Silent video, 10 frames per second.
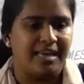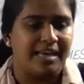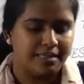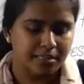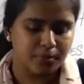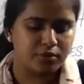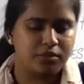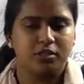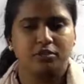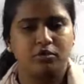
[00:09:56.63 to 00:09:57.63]
This
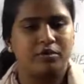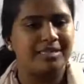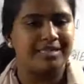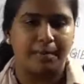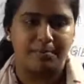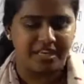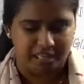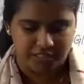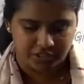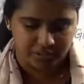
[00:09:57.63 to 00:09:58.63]
procedure is known as
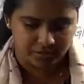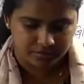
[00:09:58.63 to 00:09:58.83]
apiculture.